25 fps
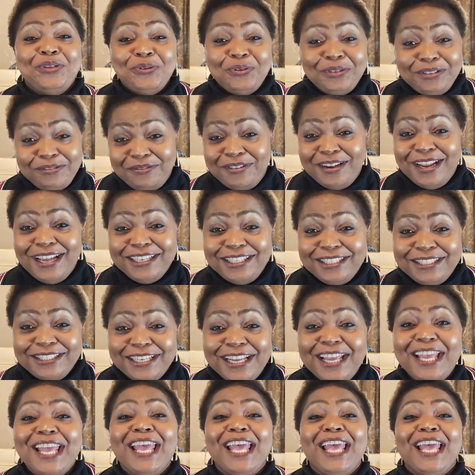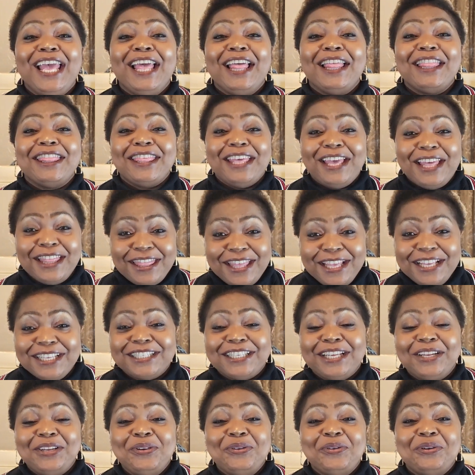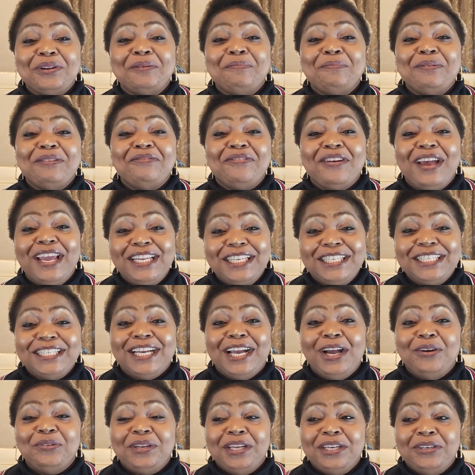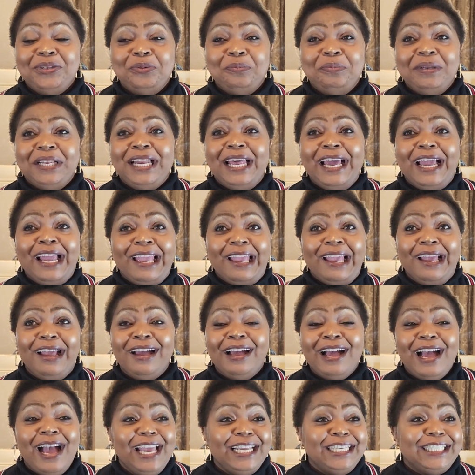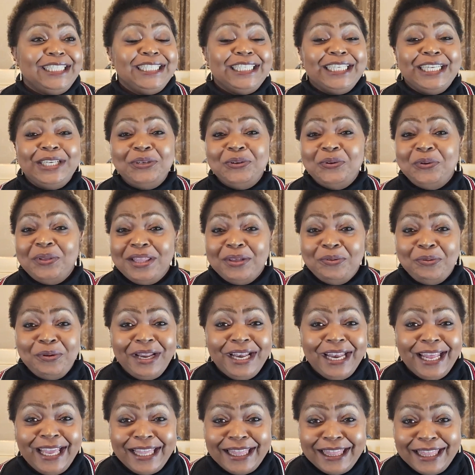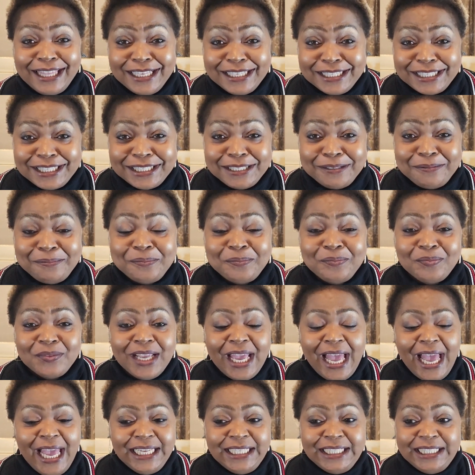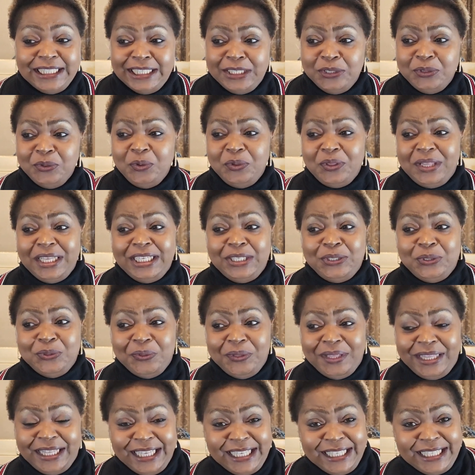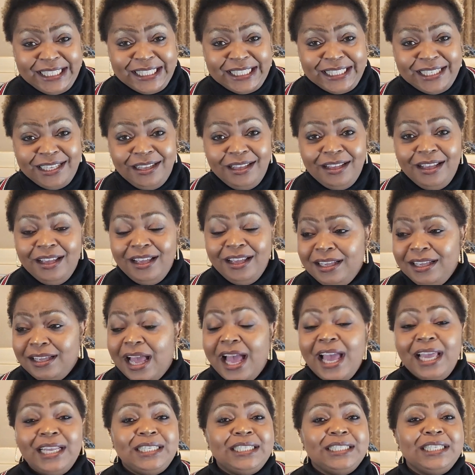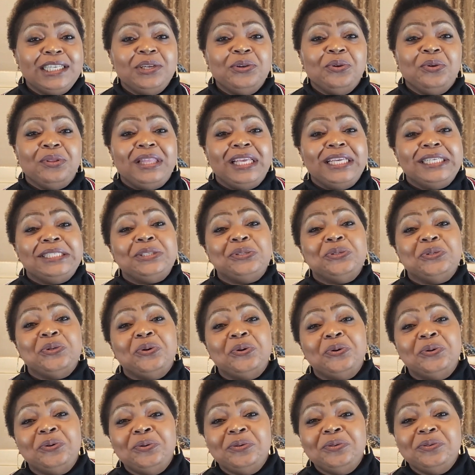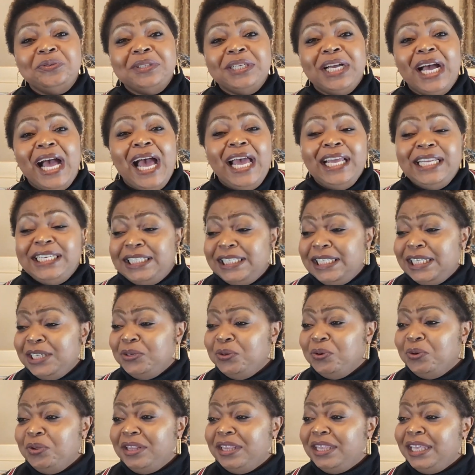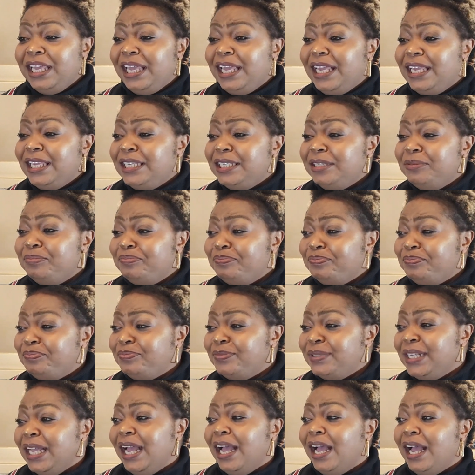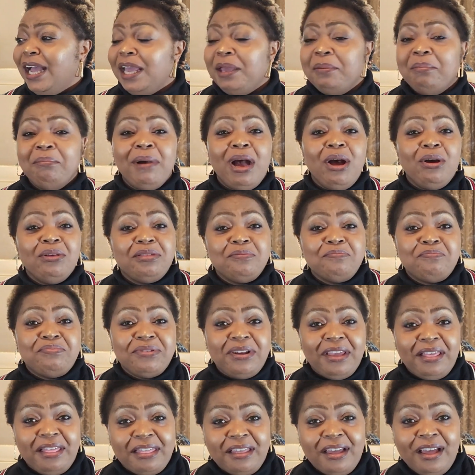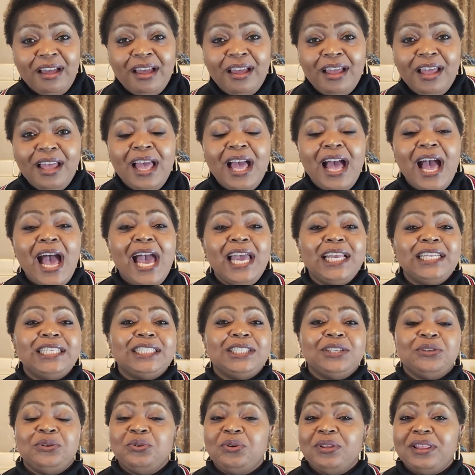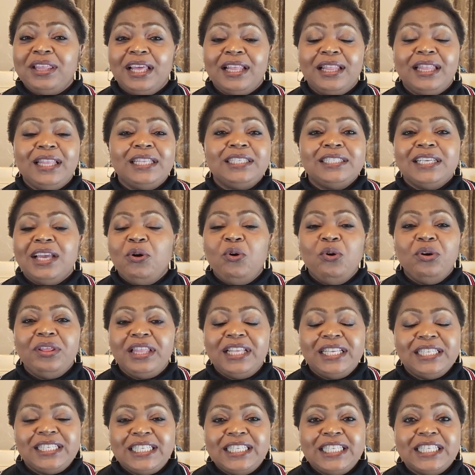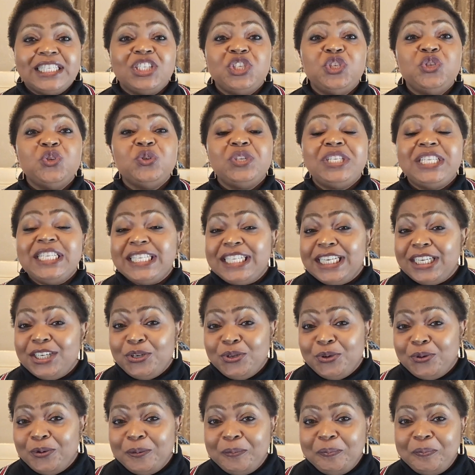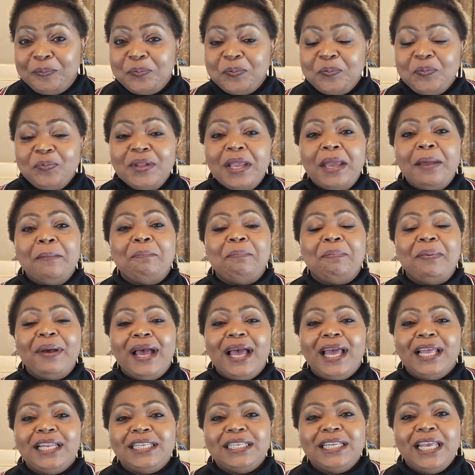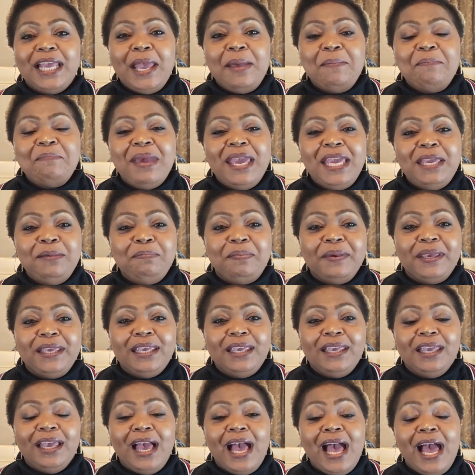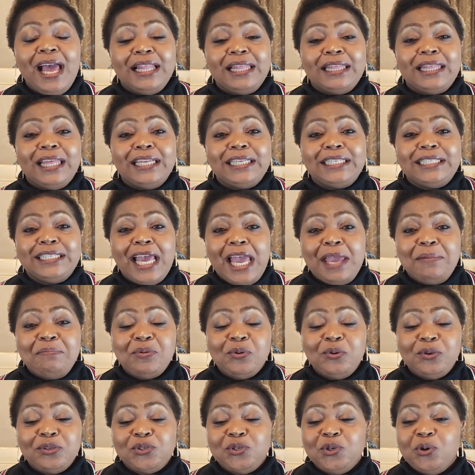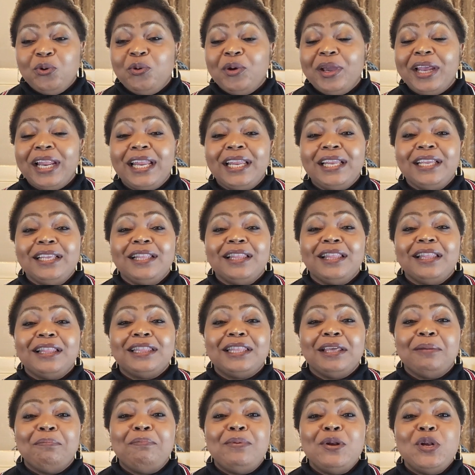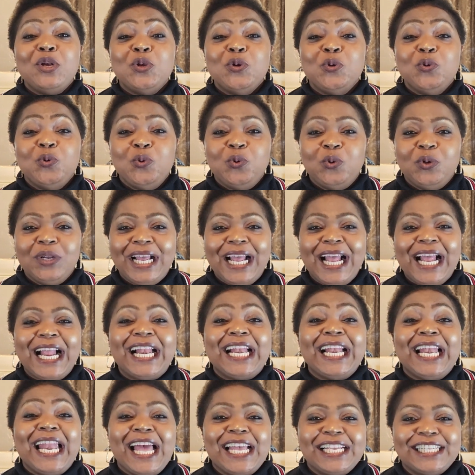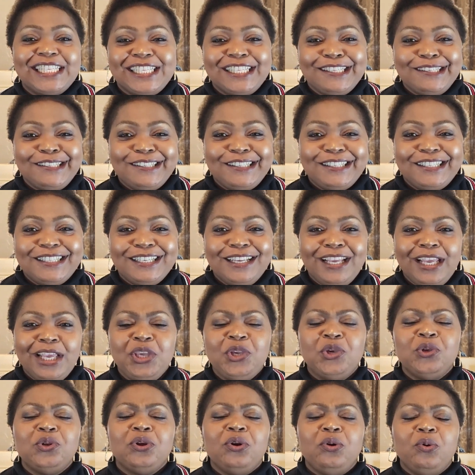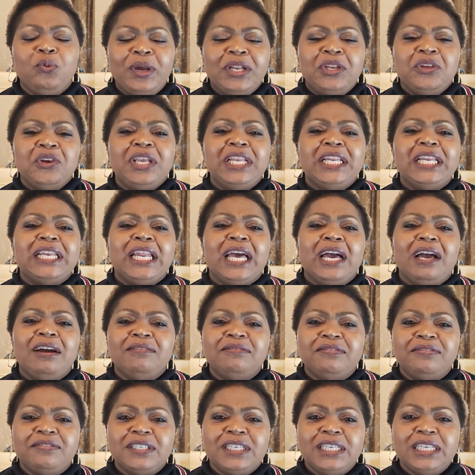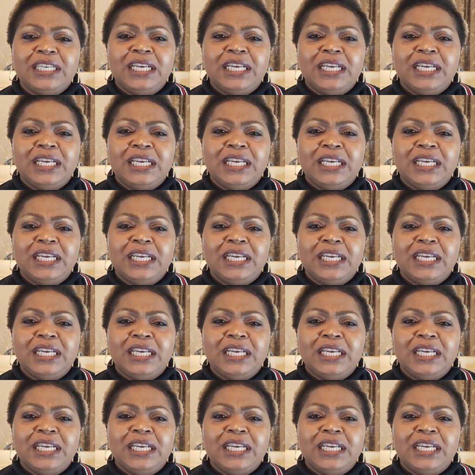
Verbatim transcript: newsflash, there are things that you're going to be finding out and you'll be like, I didn't know they were like this. I didn't know they do this. I didn't know they snow. I didn't know they a mouth breather. I didn't know that this all these things. You didn't know, but maybe at that time because you're wearing the blue glasses. You know when you're in love,